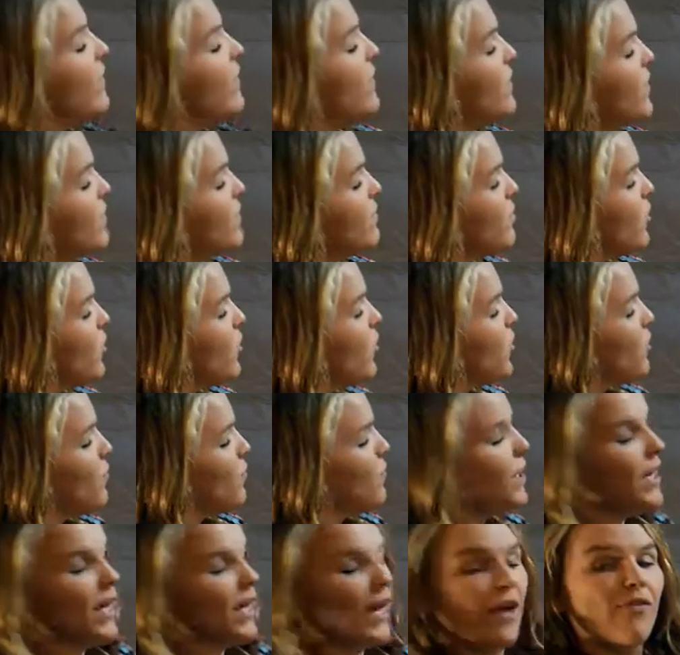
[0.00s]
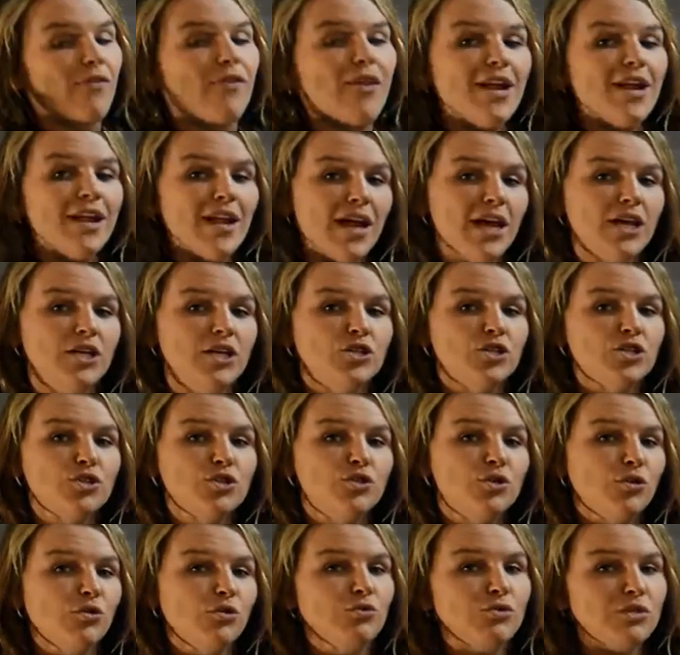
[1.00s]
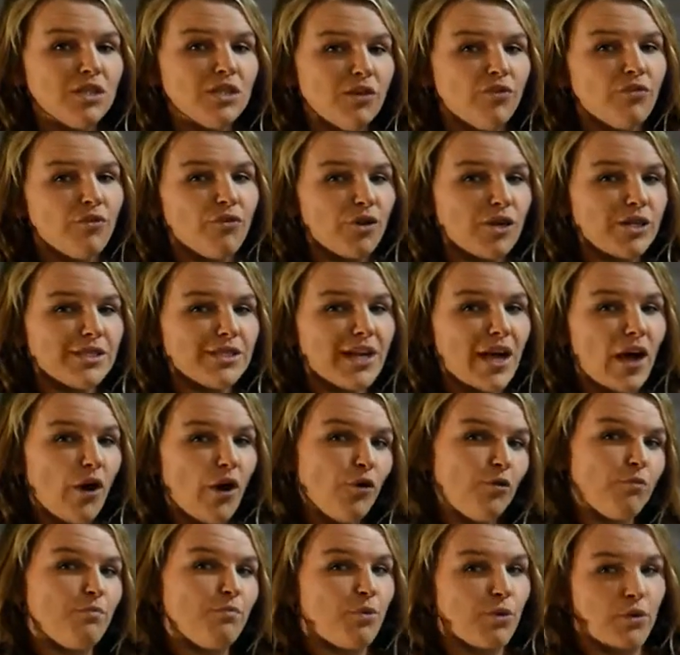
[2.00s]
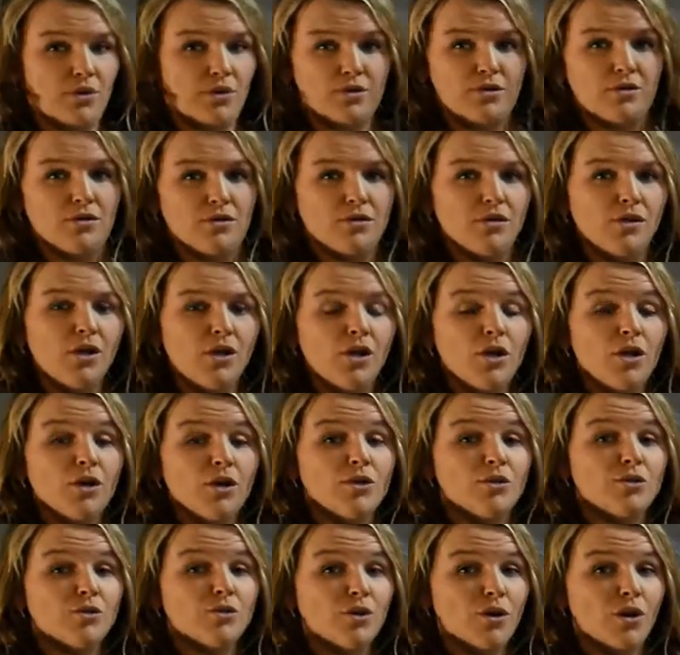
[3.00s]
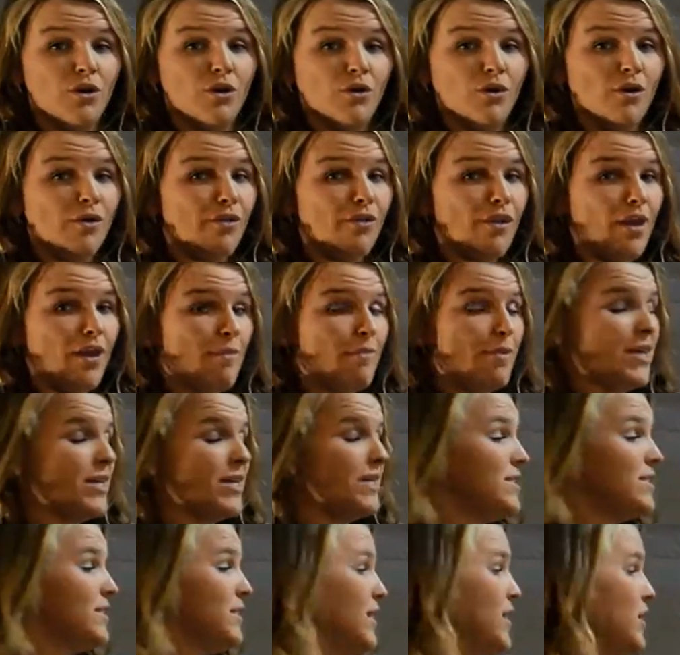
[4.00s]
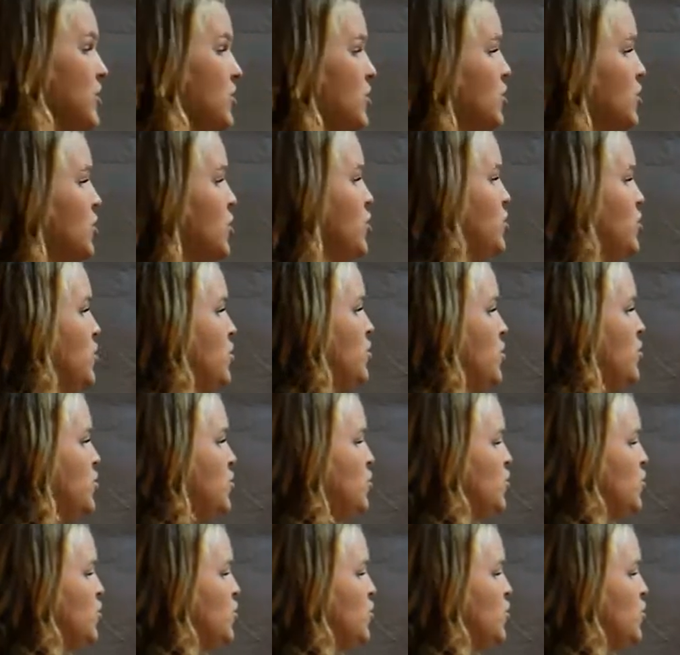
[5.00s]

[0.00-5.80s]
the number 3, and that has 2 different outputs. So that makes this